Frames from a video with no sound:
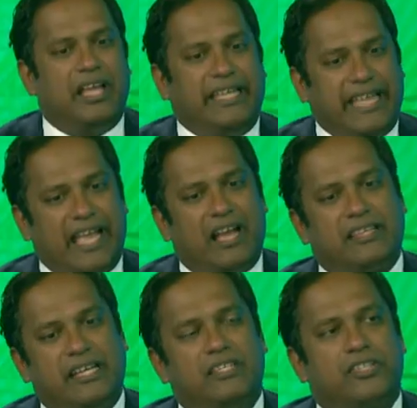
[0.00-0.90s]
Yeah, I
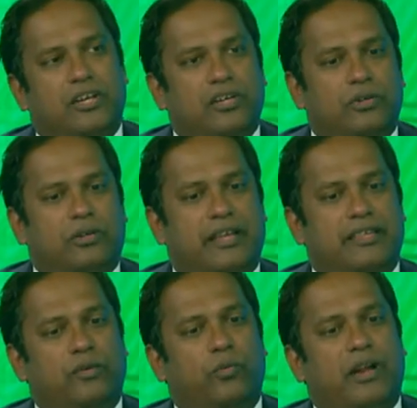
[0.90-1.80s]
think so. Look, I
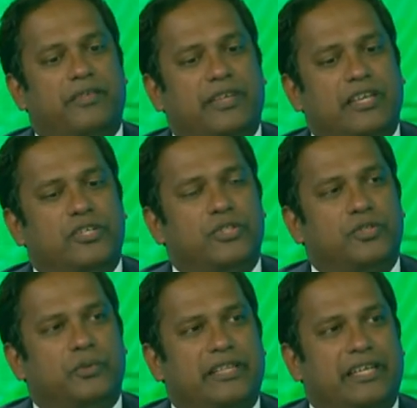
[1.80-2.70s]
think one of the issues
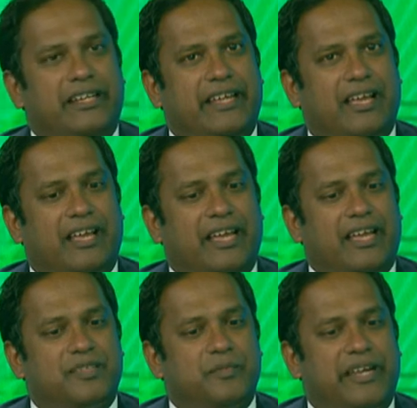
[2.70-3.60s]
with India
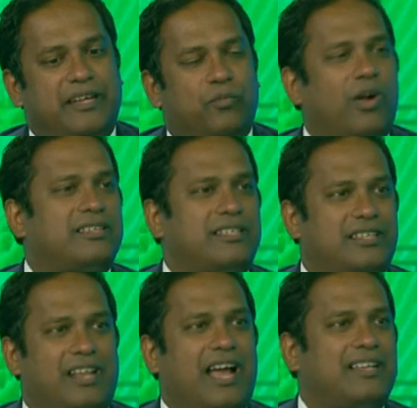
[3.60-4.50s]
has been, whilst it's a
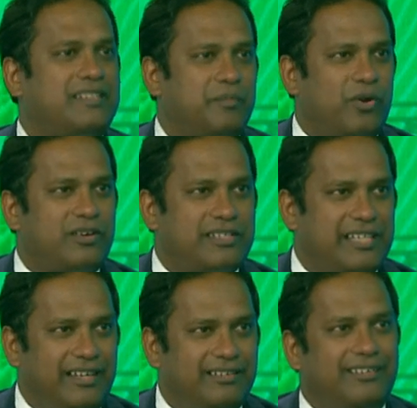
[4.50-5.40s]
large
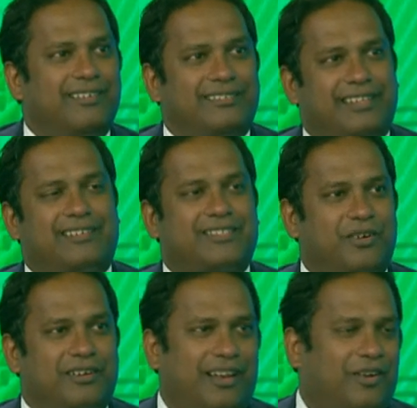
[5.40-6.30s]
democracy, mm. that's
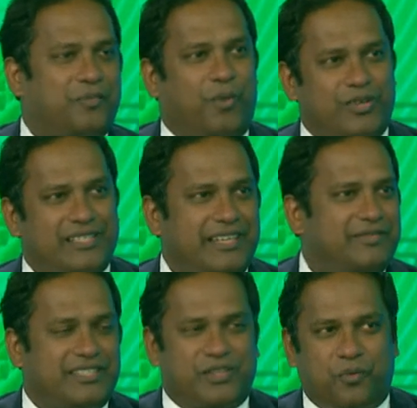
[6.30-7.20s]
got a lot of positives.
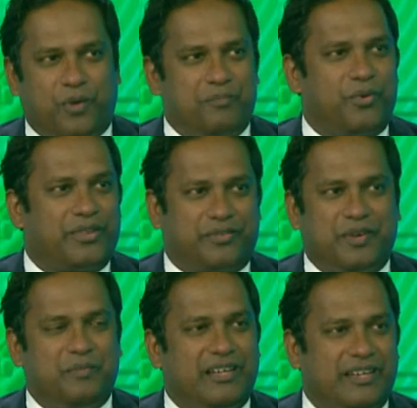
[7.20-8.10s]
It's got
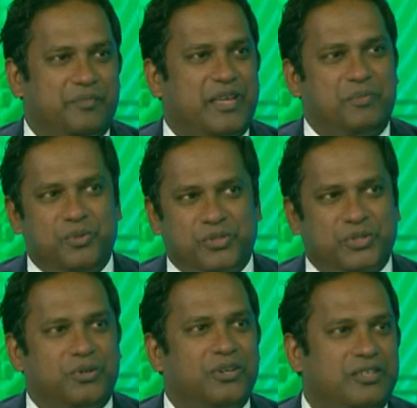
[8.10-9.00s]
1.3 billion people,
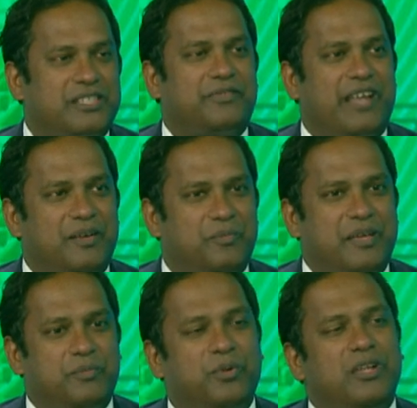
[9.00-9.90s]
sure, lots of young
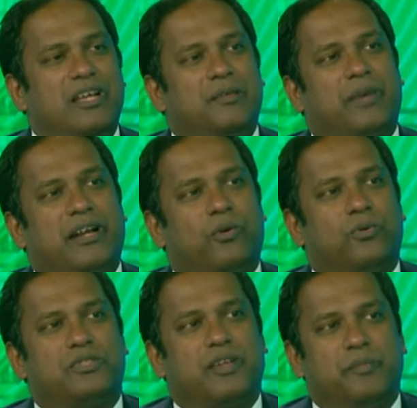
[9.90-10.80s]
people, mm. but
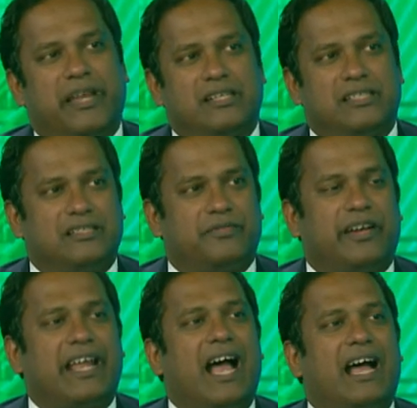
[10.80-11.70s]
also means it's
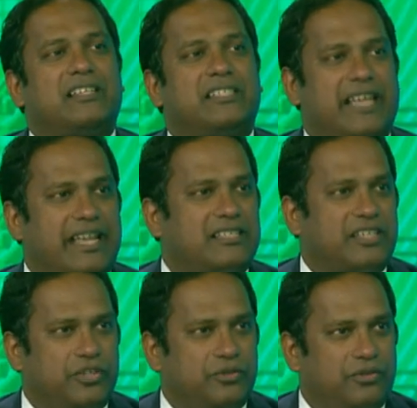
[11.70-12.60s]
very hard to
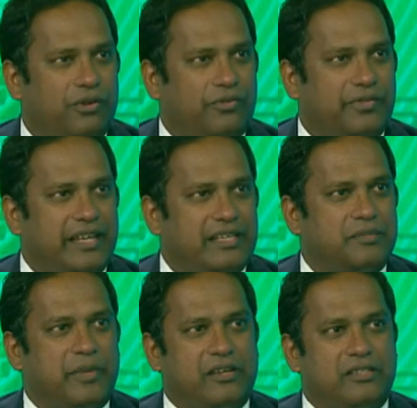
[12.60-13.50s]
execute on things mm.
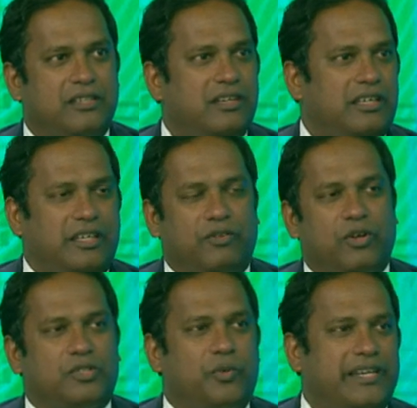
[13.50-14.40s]
because mm. you've
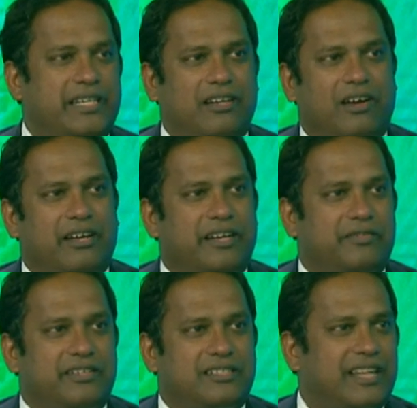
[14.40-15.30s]
got 29
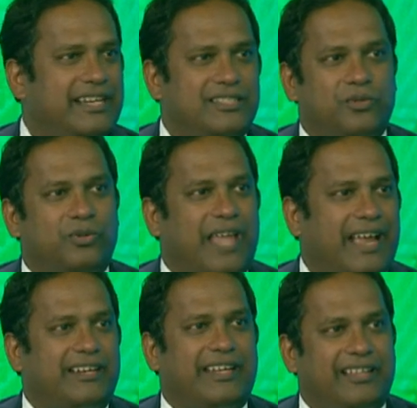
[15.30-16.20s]
different states all
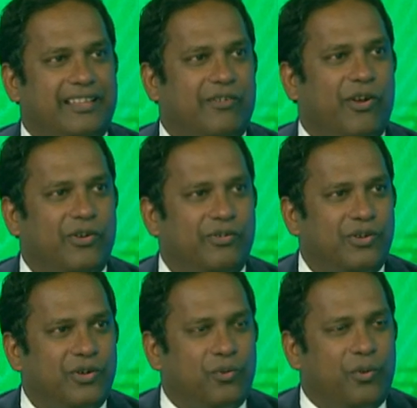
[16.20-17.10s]
acting in their own
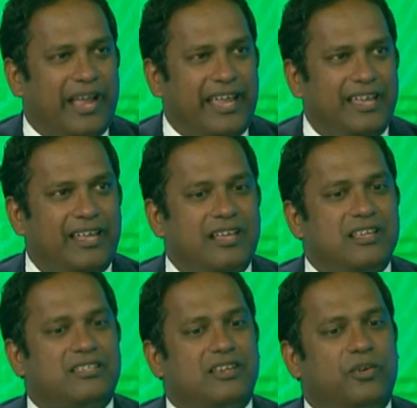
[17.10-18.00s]
way.
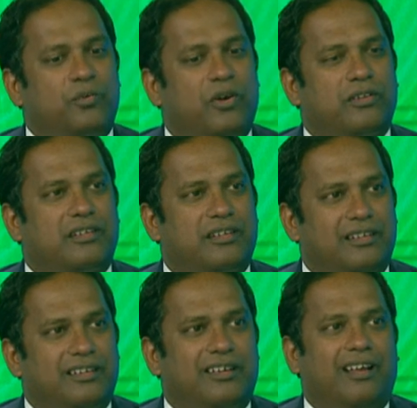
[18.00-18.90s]
So Traffic
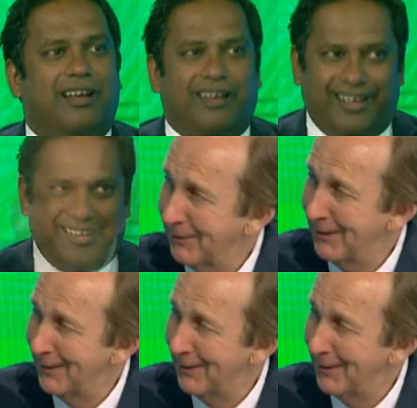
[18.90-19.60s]
congestion's an issue too.